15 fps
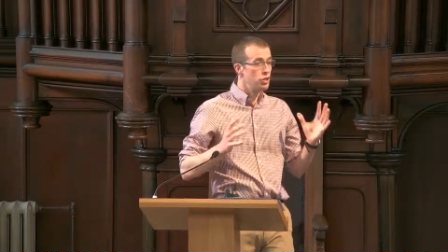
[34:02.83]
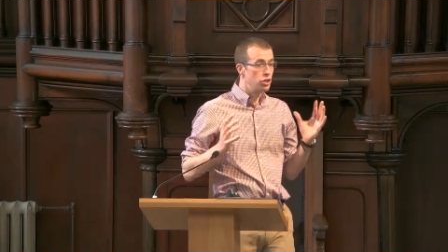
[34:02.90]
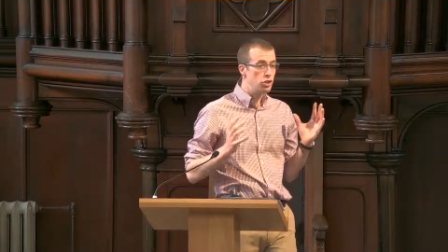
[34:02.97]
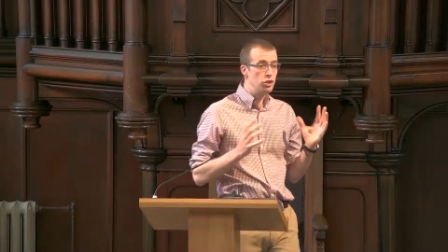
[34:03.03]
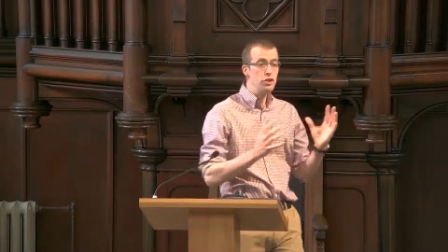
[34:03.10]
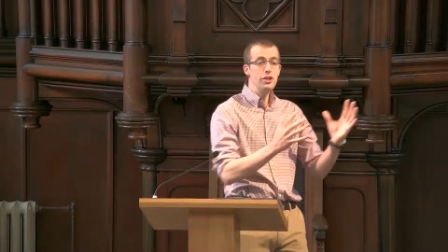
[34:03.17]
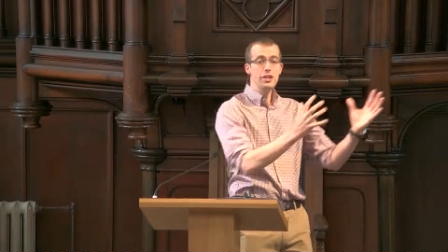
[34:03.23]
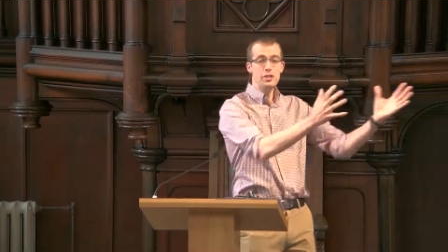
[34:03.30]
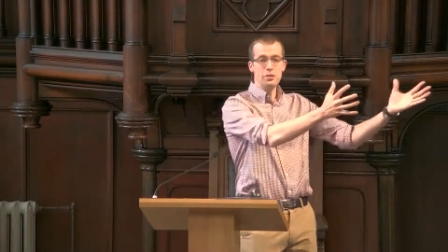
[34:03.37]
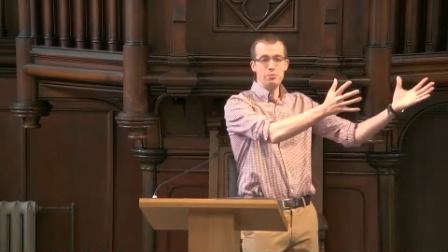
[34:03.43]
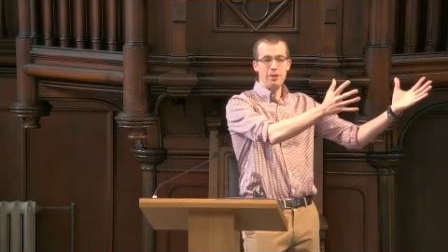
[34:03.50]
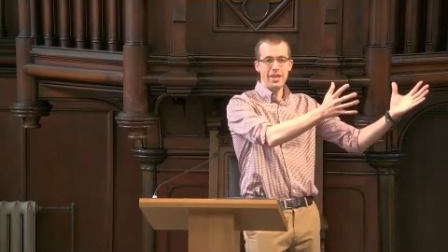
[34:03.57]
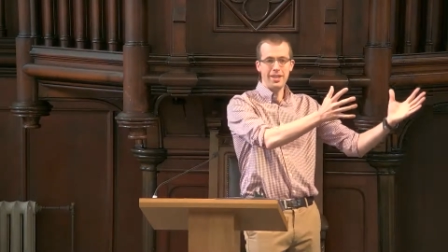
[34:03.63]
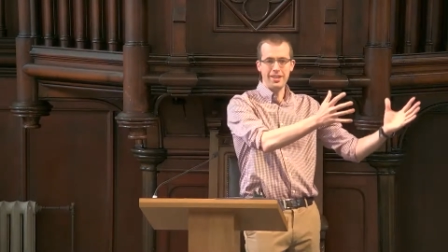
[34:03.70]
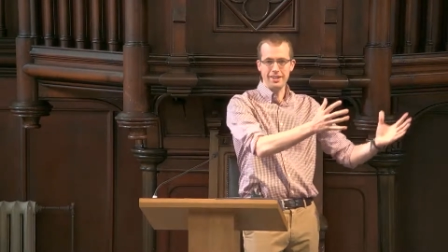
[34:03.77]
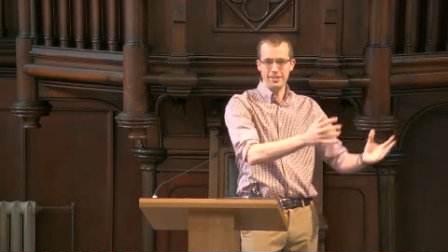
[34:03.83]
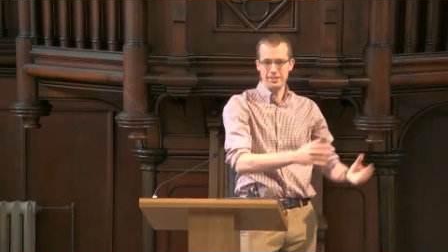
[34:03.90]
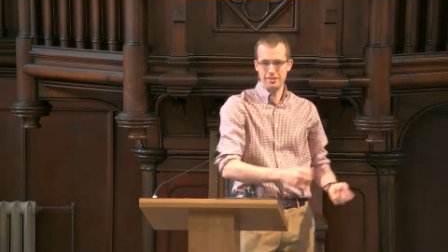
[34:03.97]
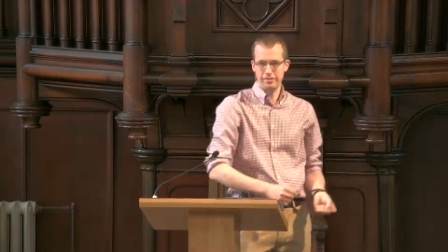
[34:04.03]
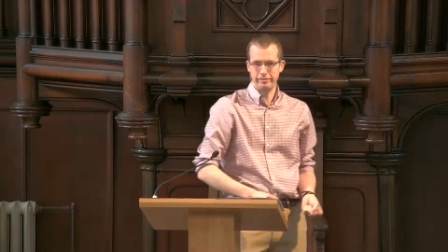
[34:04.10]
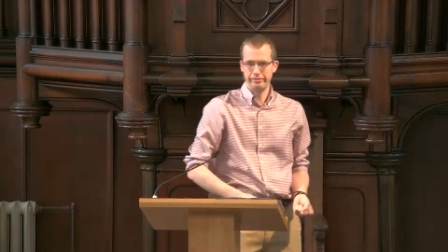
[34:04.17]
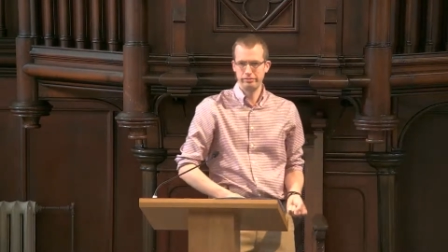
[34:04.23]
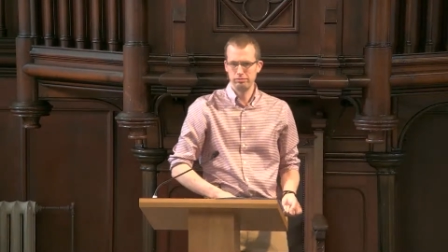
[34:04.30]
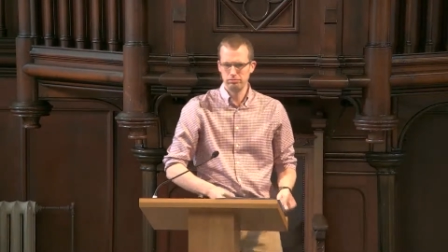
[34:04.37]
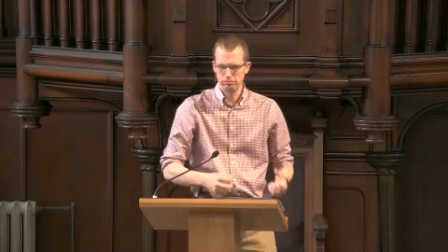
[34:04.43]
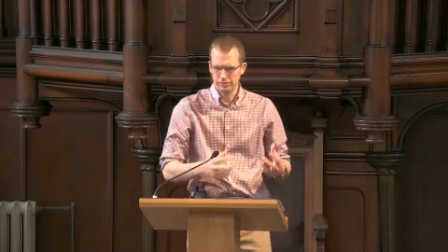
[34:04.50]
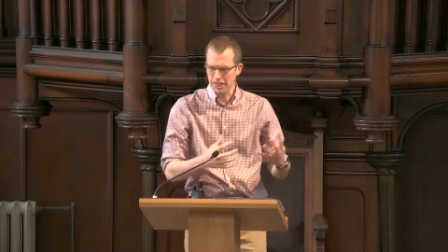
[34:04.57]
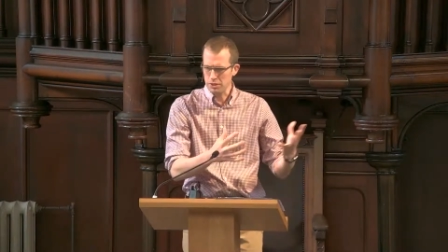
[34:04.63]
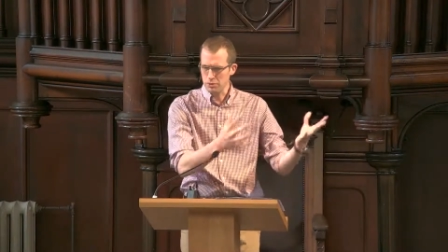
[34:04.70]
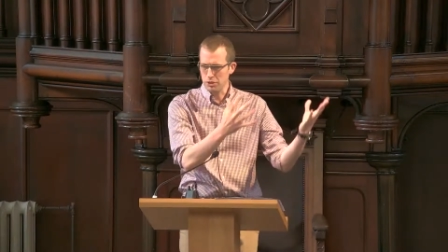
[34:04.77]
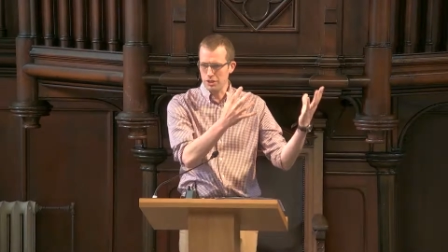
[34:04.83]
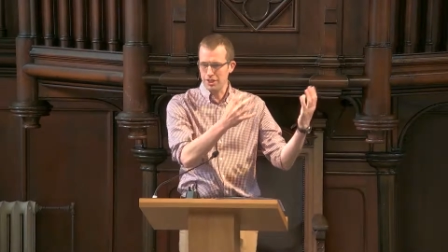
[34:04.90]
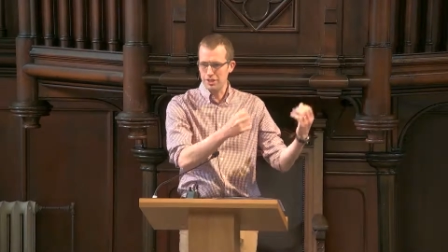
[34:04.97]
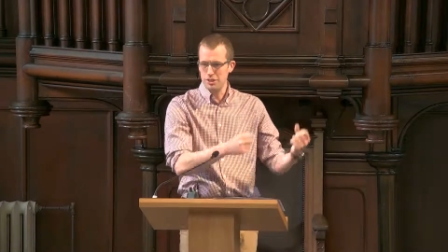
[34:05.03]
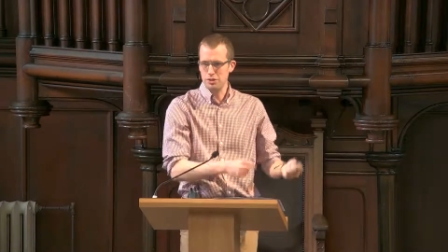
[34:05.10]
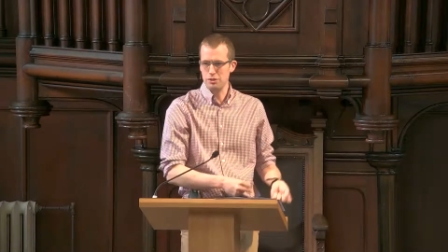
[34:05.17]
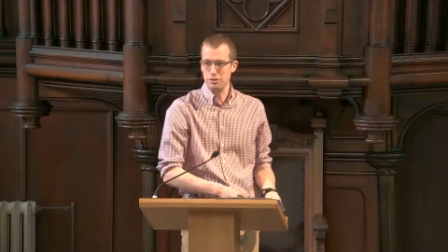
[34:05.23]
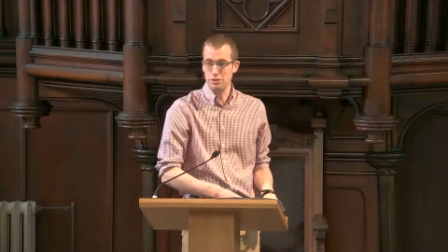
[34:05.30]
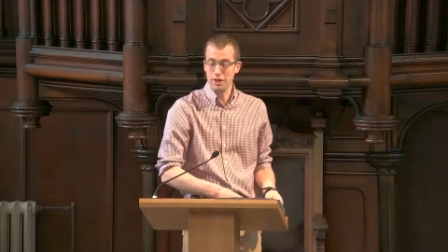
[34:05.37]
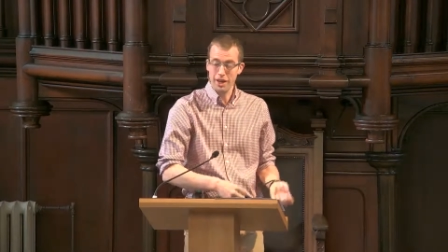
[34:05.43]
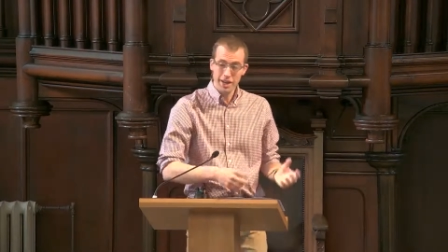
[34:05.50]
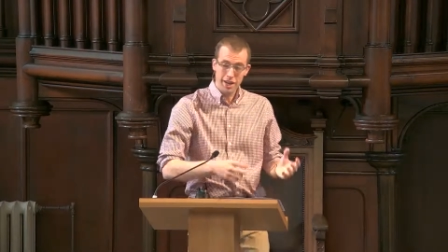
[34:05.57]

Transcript: you need to make it. That's what you need to do.